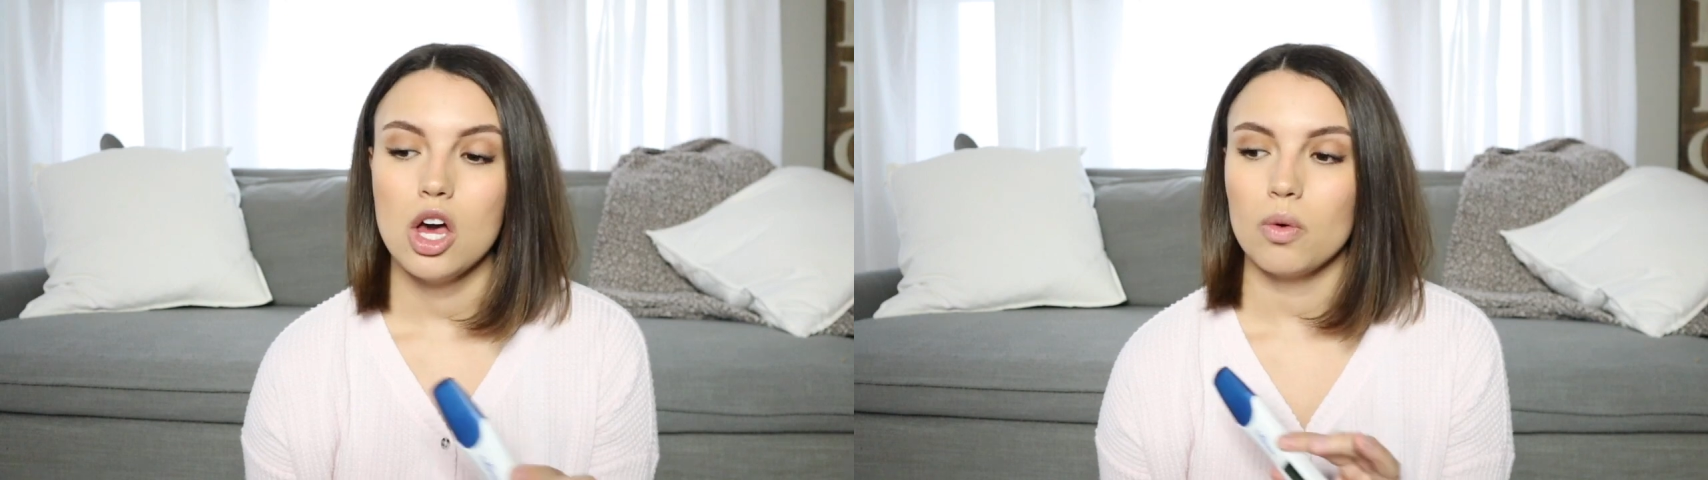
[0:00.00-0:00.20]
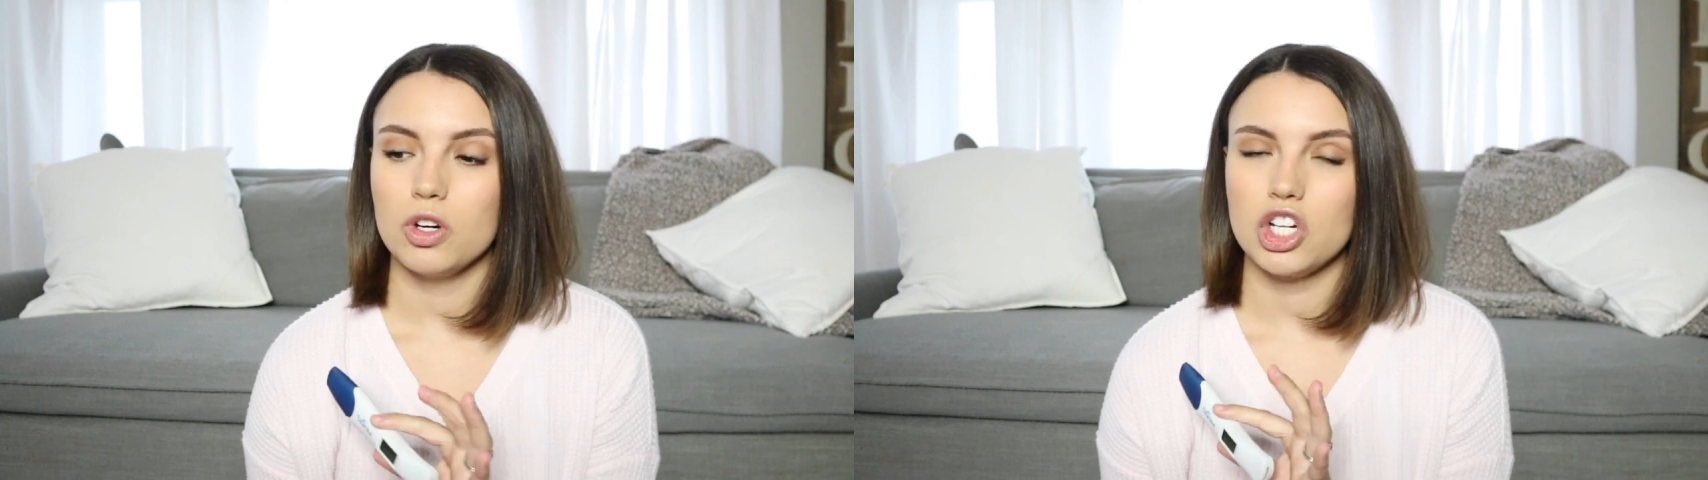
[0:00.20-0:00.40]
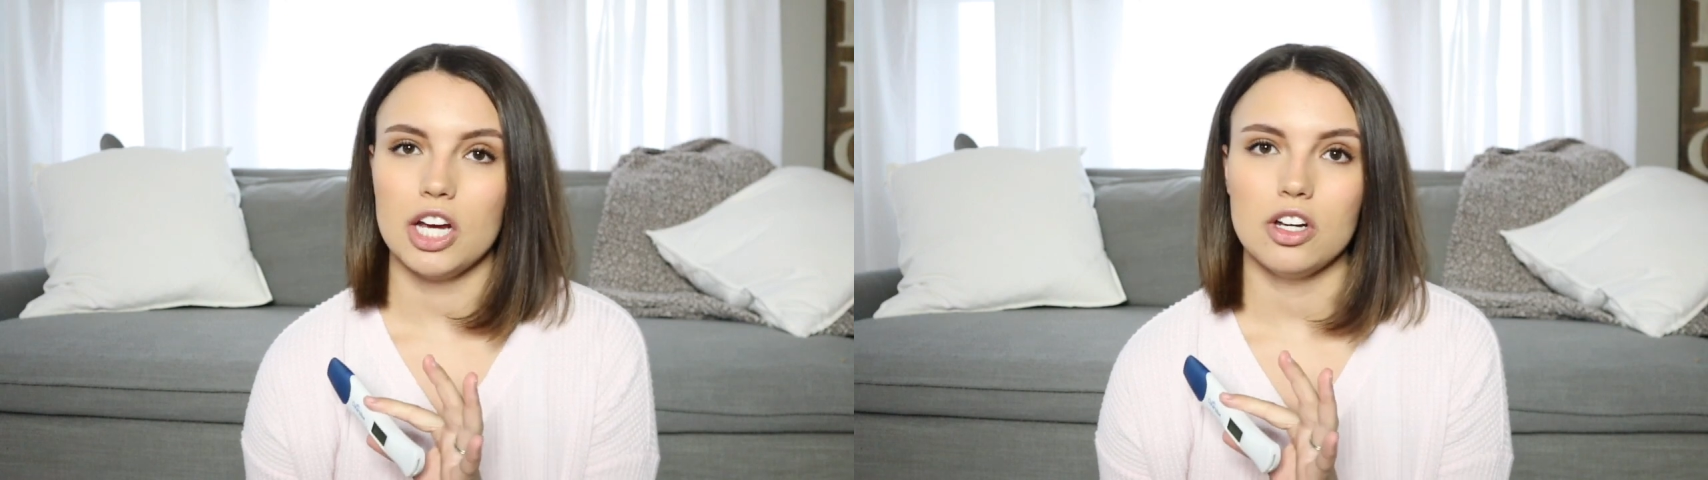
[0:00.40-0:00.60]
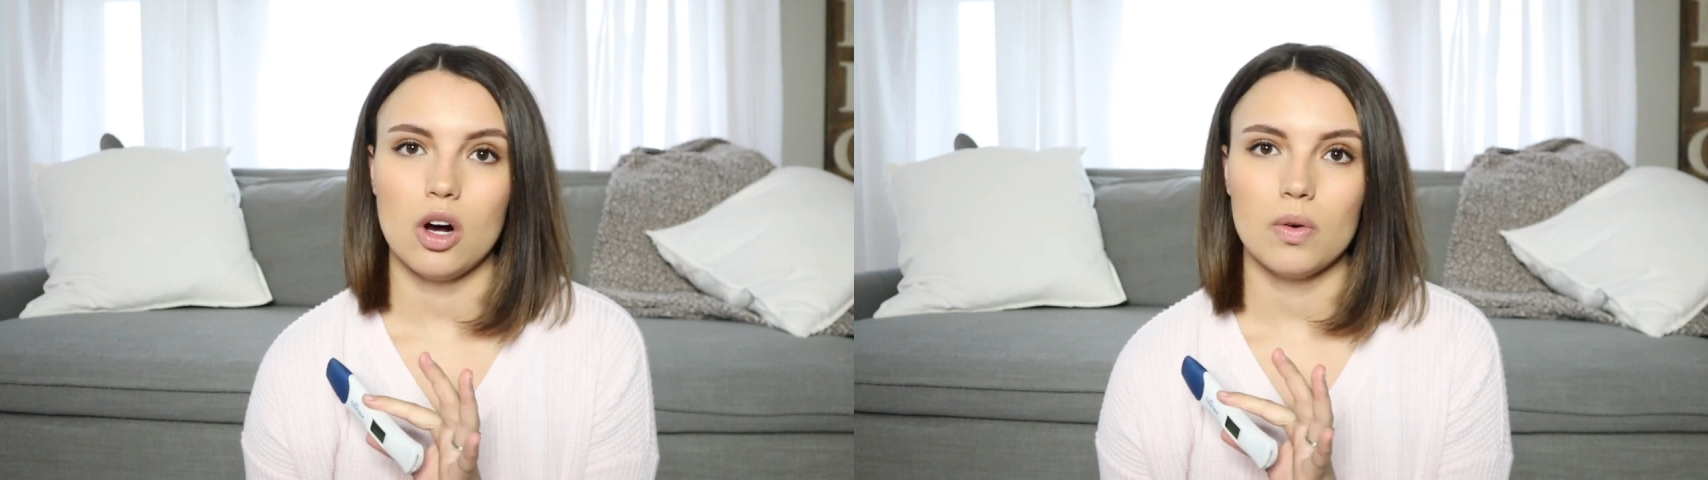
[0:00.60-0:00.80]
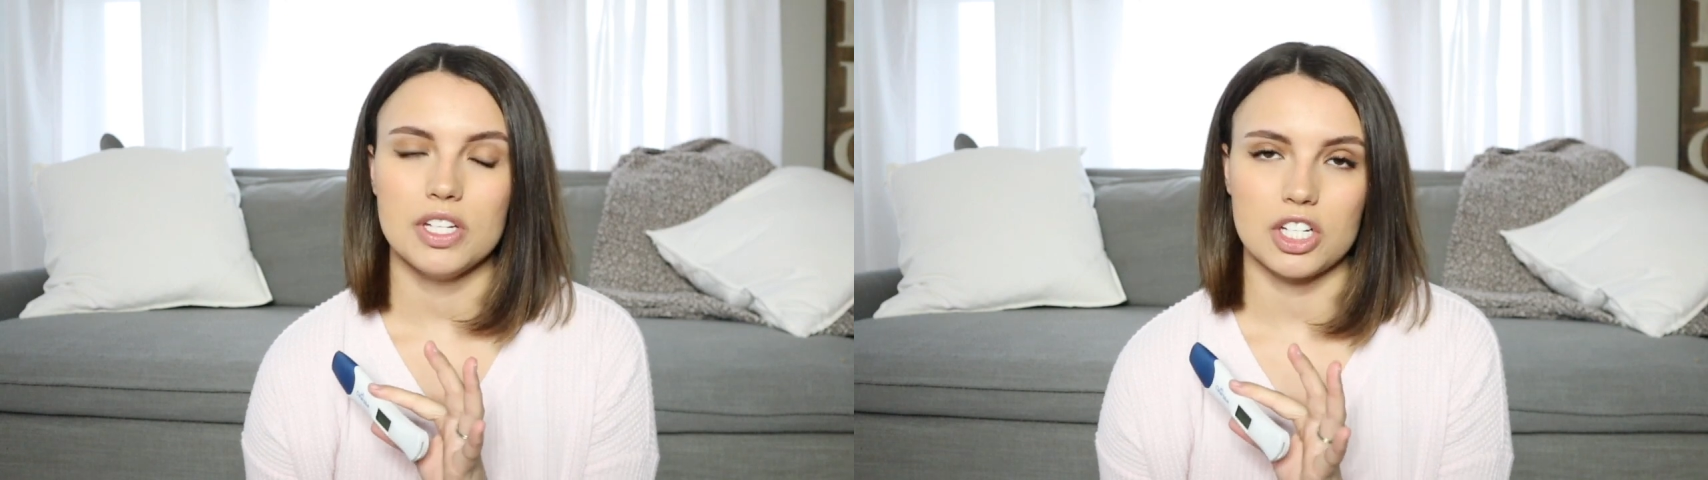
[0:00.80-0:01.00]
which I
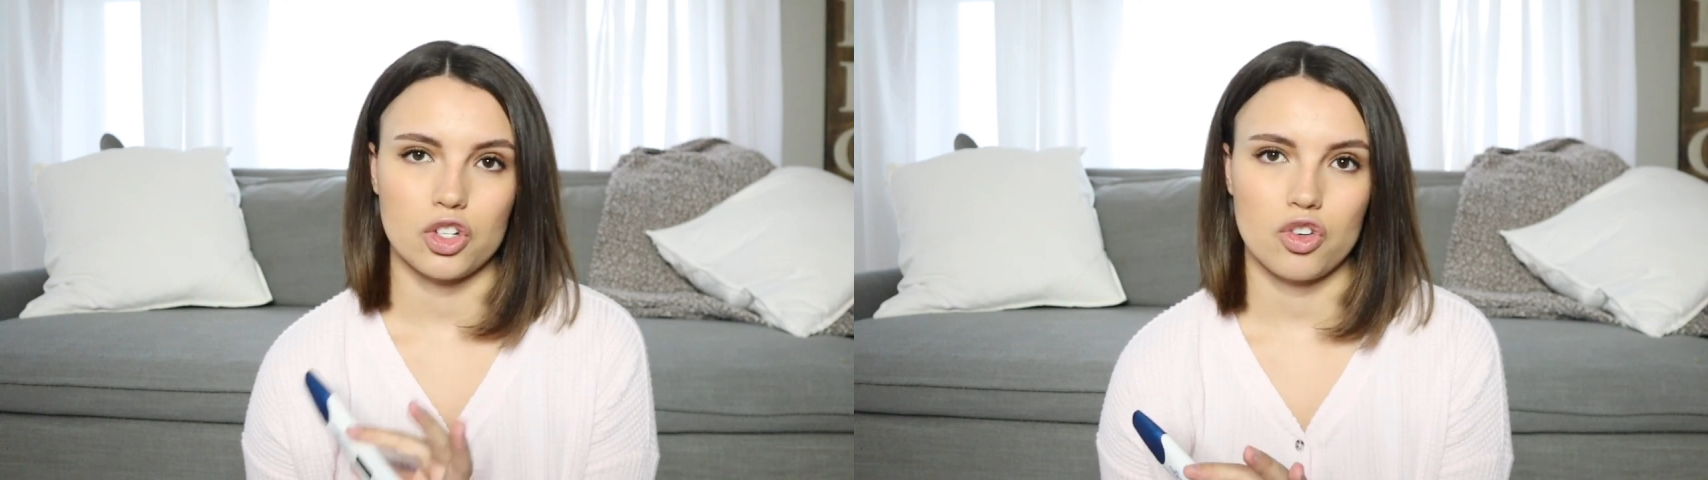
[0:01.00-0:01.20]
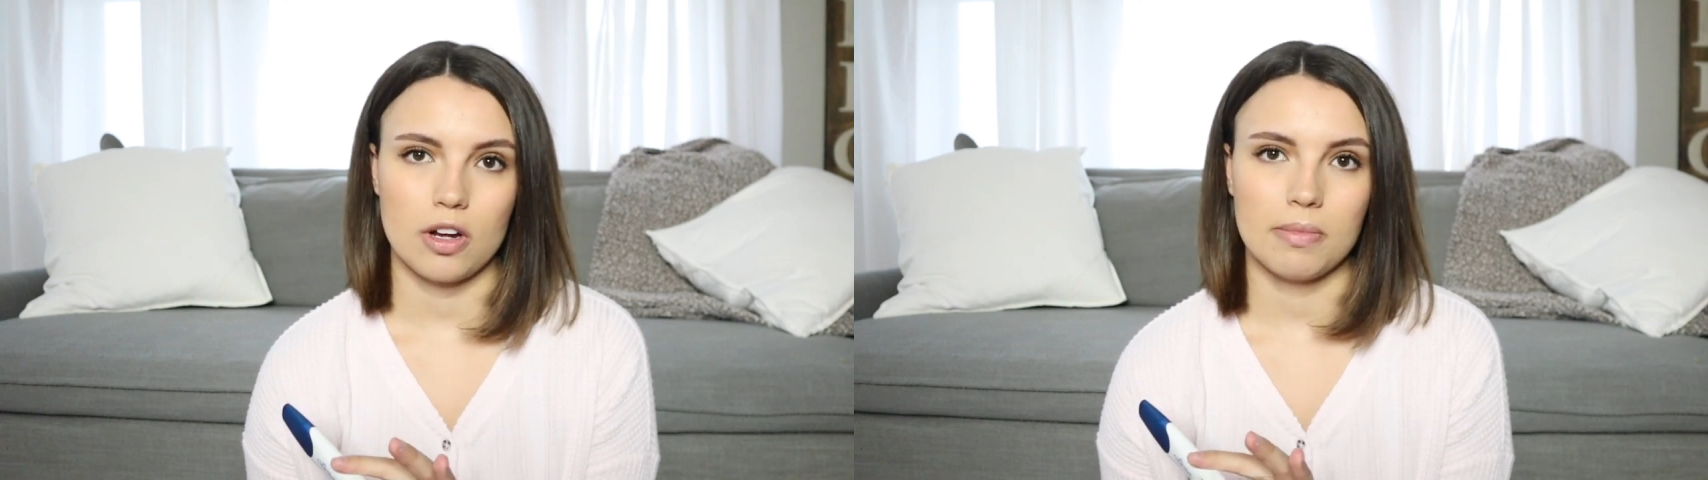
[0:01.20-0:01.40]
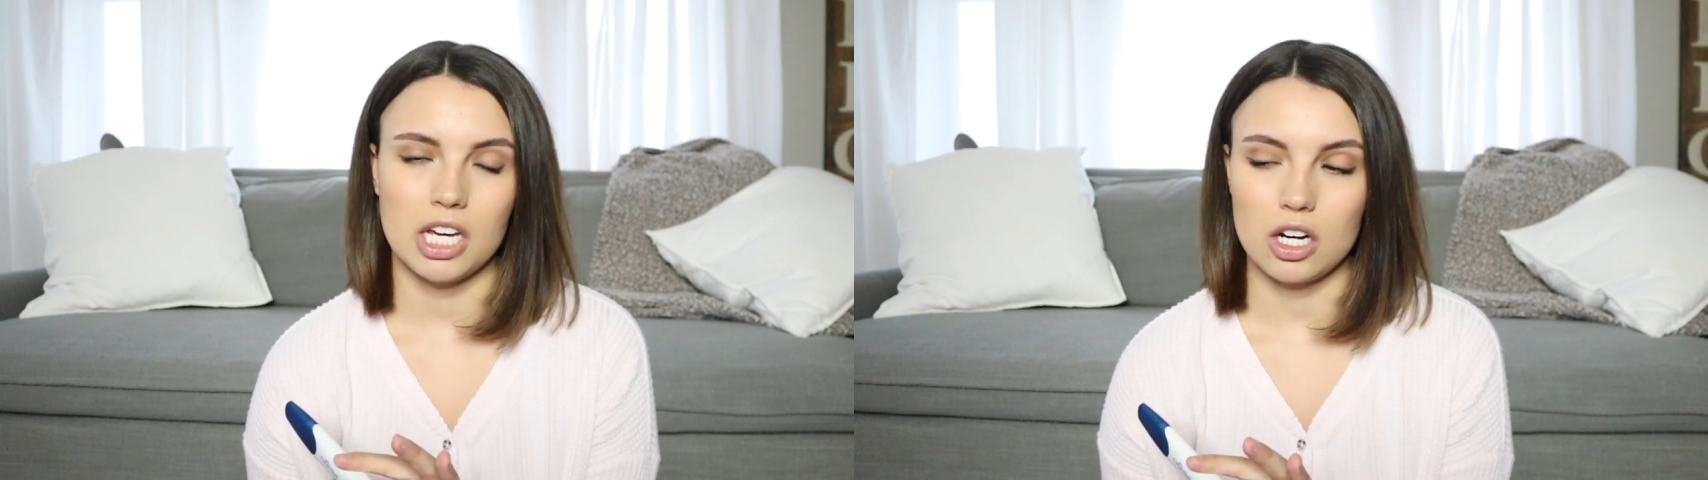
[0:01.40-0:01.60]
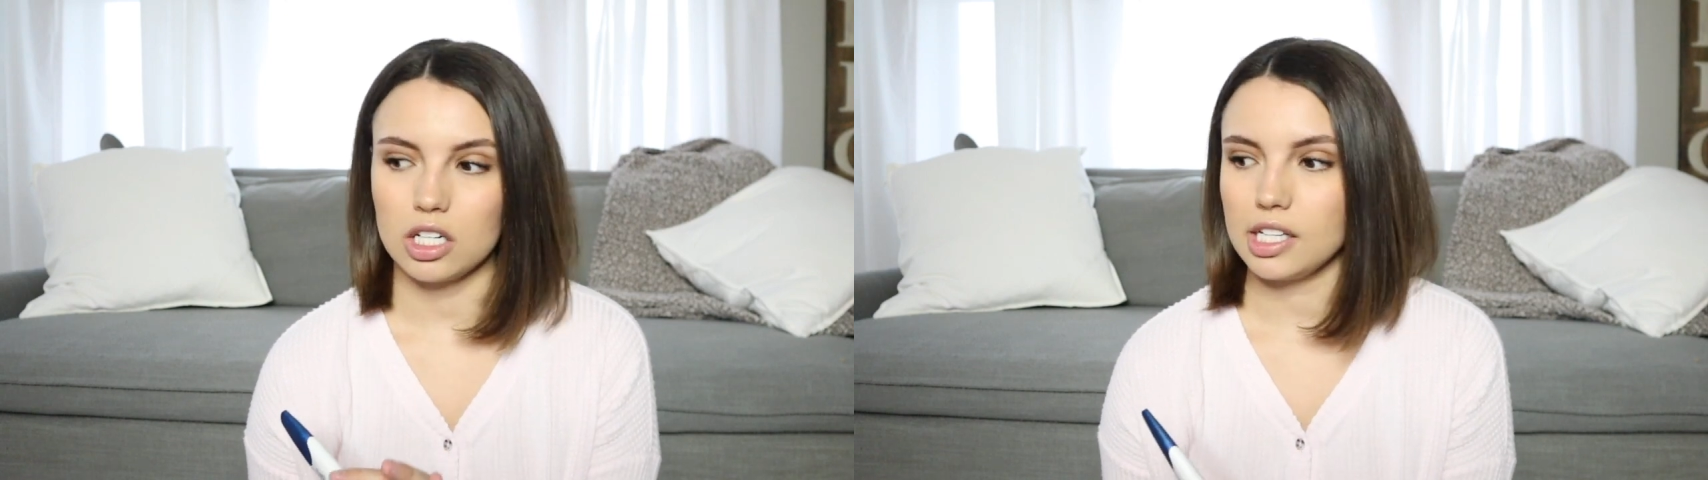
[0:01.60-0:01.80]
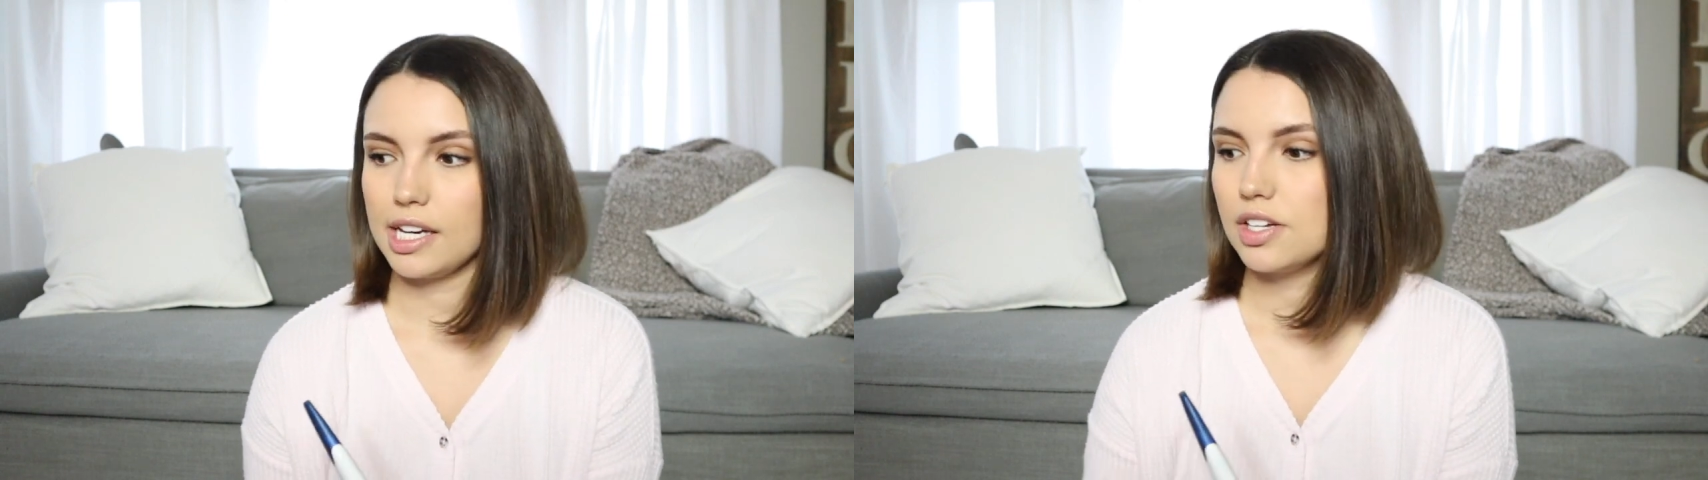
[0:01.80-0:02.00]
know is extremely
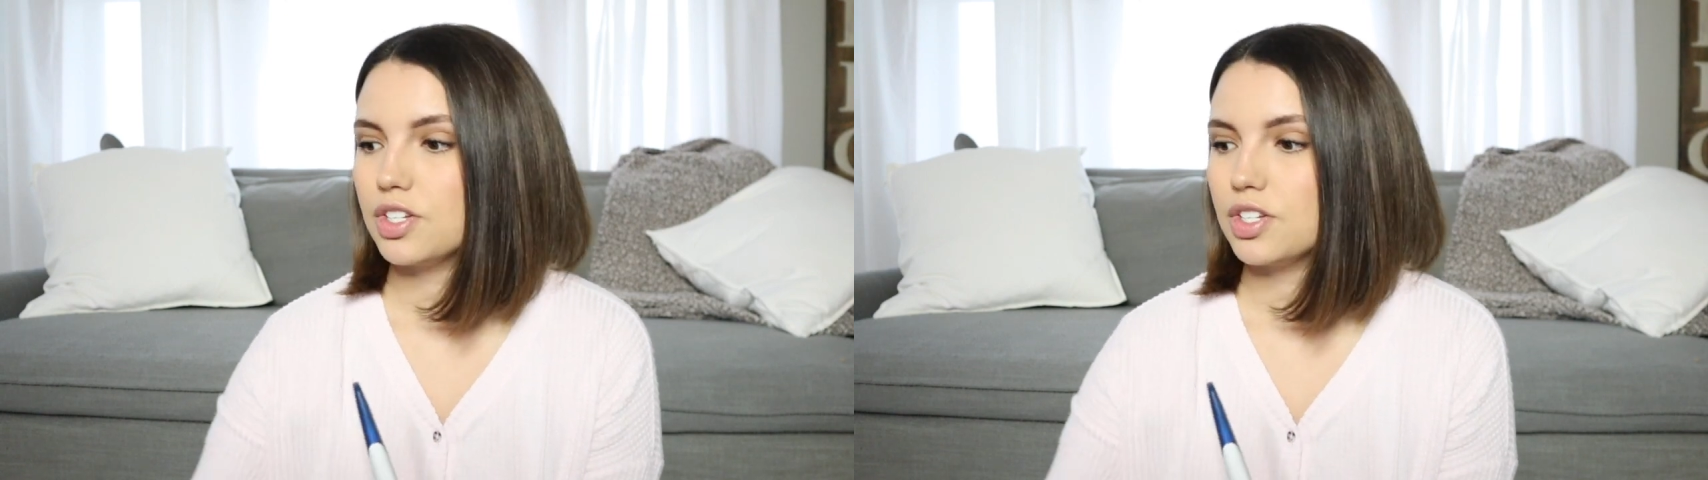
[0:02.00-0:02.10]
early.